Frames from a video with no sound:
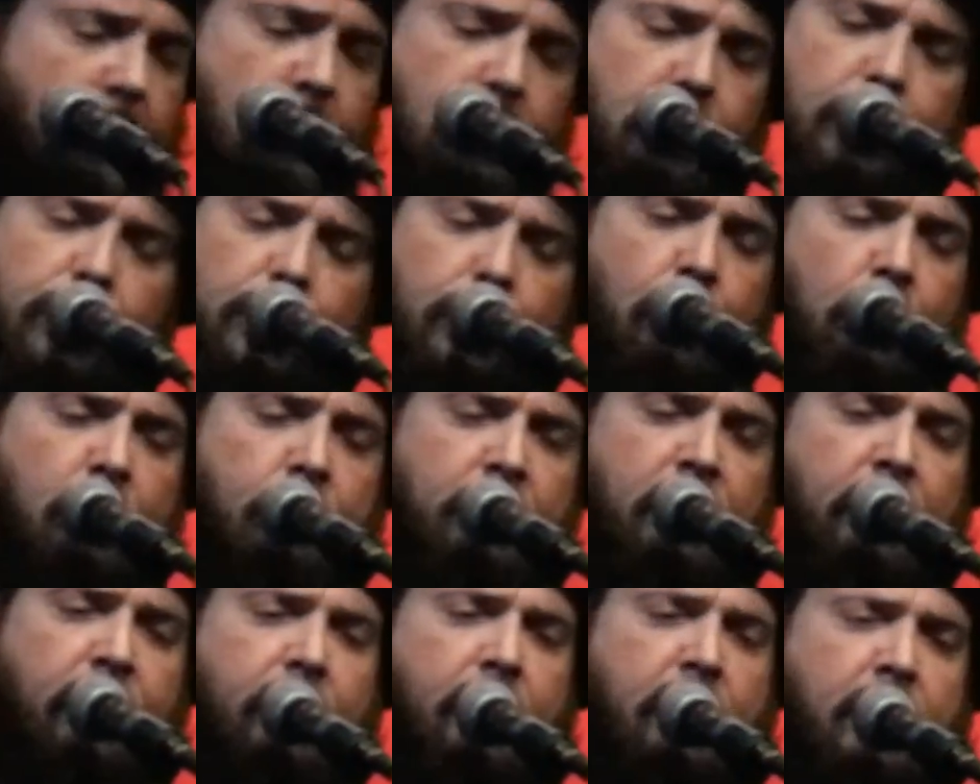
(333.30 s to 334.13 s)
showing
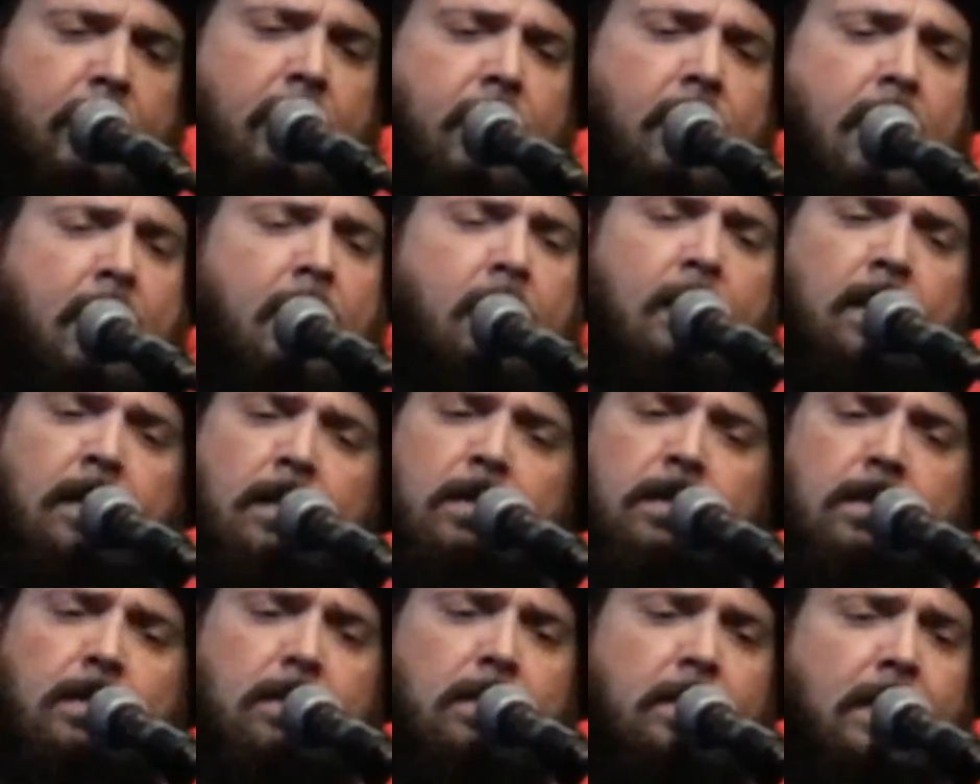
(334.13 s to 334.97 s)
me
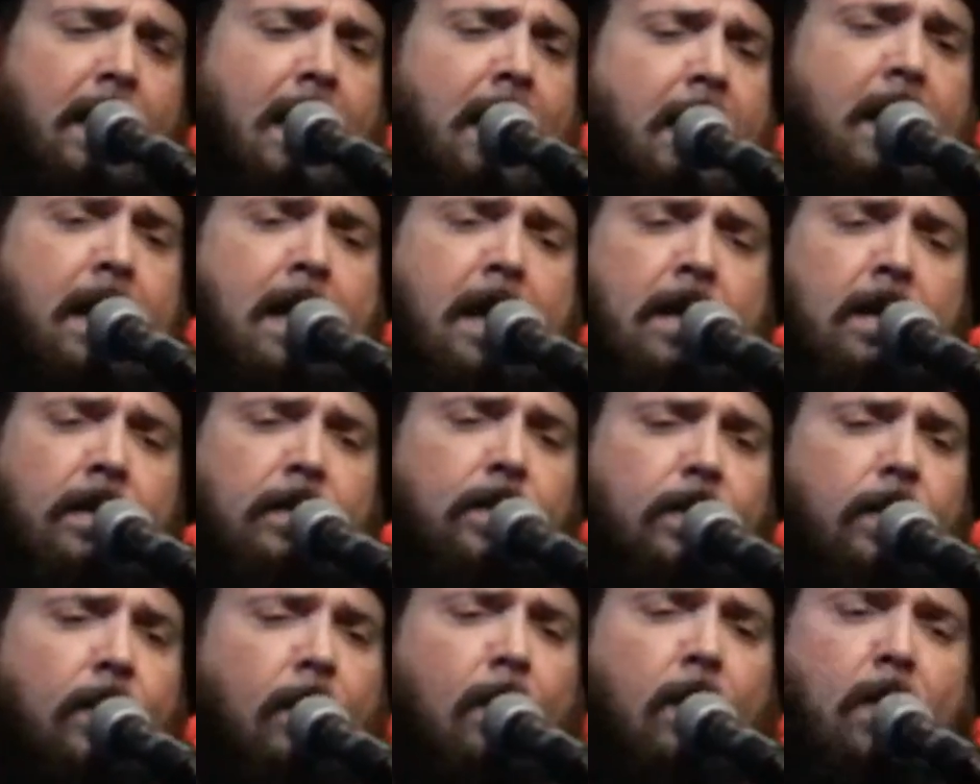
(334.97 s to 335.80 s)
things that I
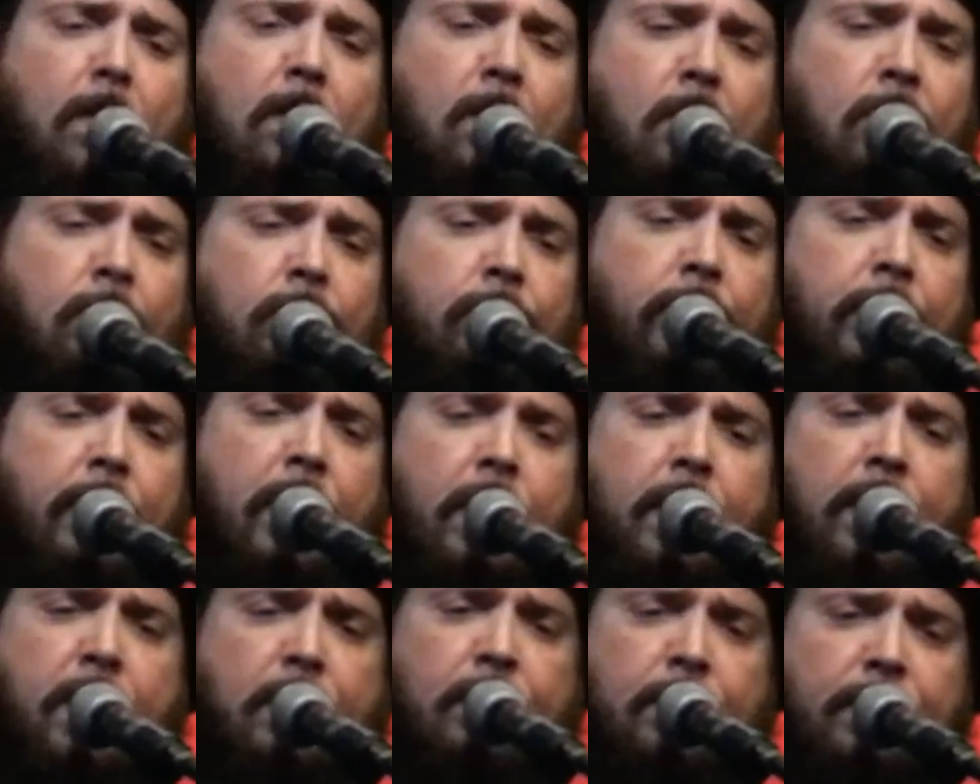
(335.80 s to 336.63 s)
don't
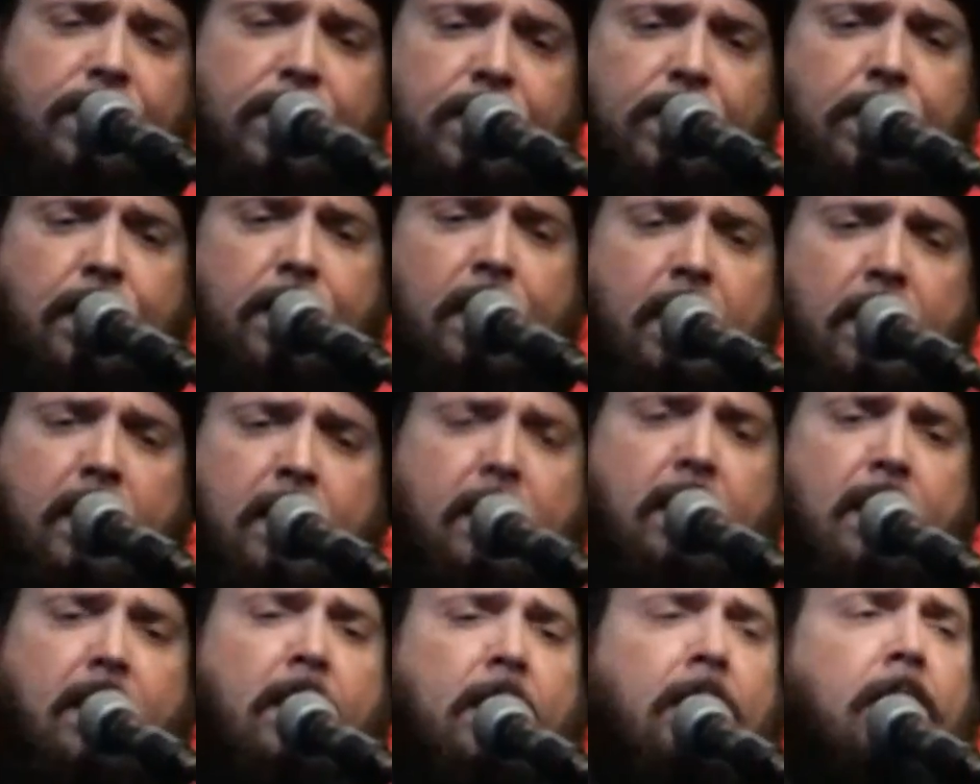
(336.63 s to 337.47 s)
need to
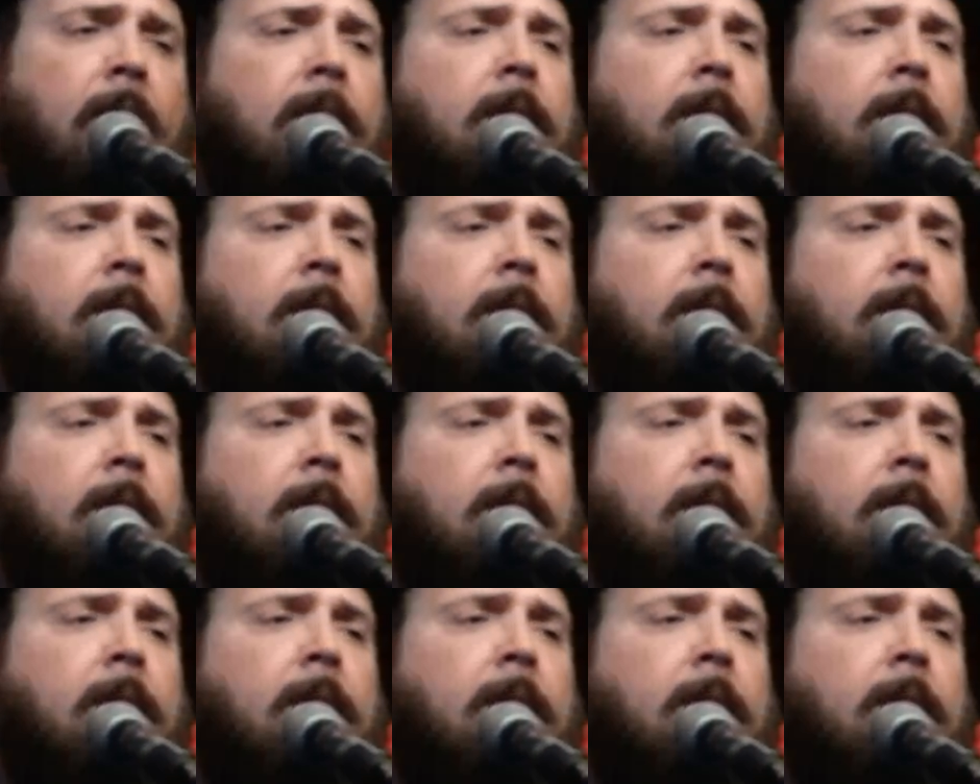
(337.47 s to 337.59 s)
see.